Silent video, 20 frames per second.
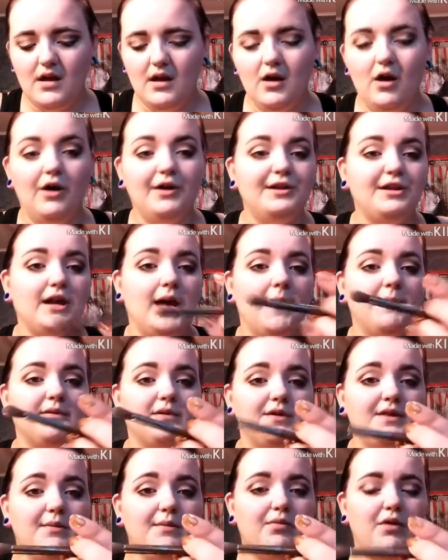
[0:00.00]
Also comes
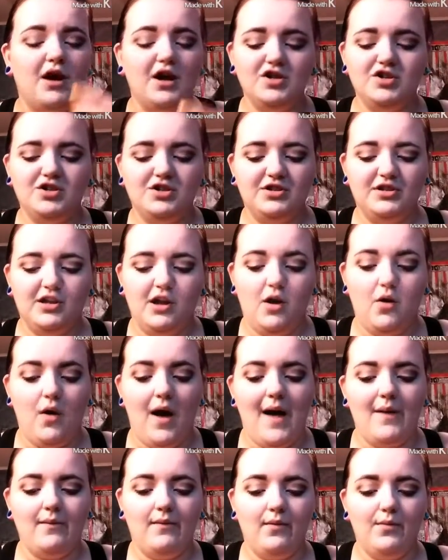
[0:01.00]
with a brush, so
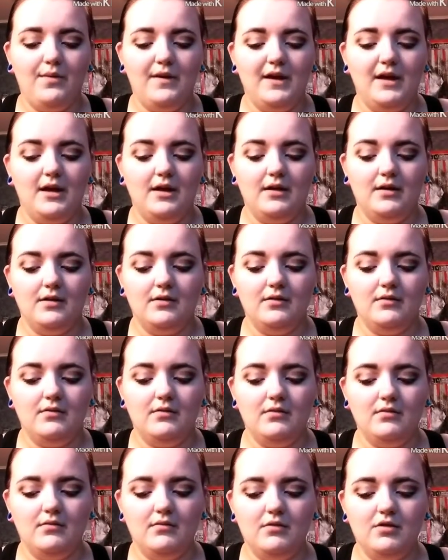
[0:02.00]
I will be
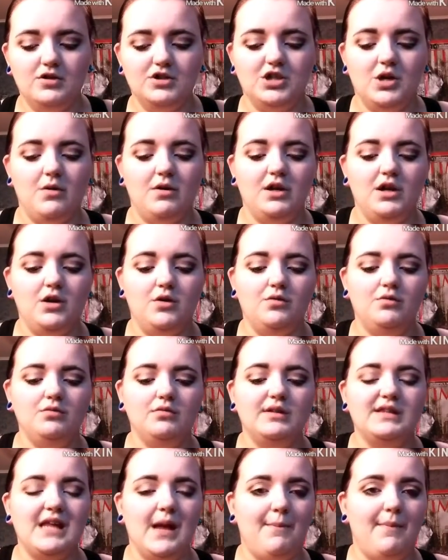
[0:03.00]
showing you
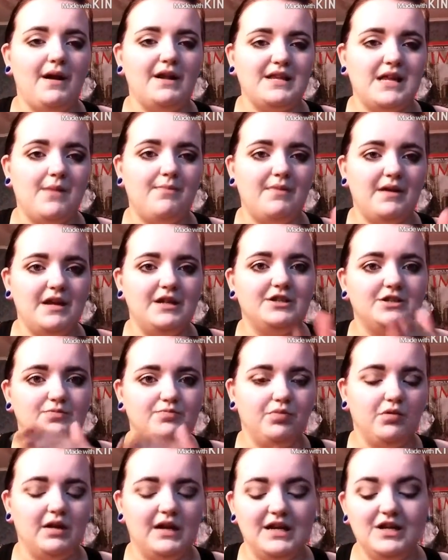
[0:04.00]
step by step each
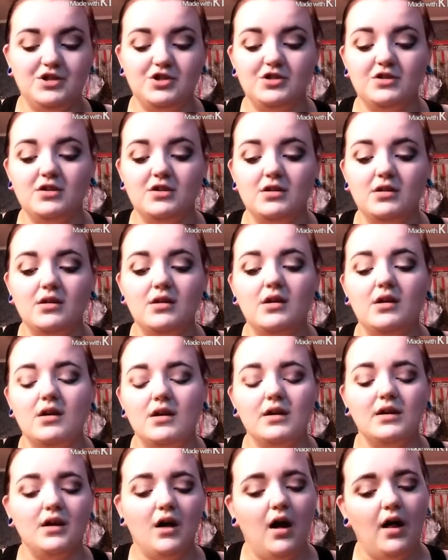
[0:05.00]

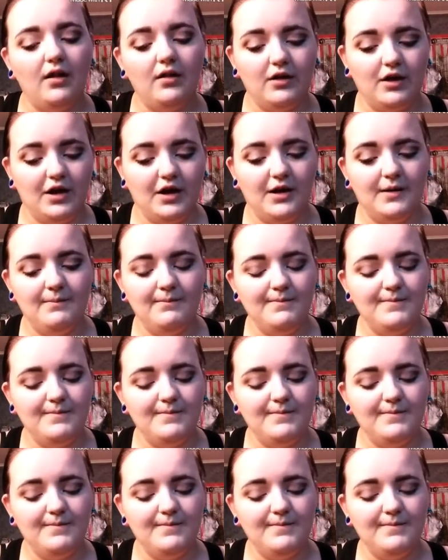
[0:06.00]
color,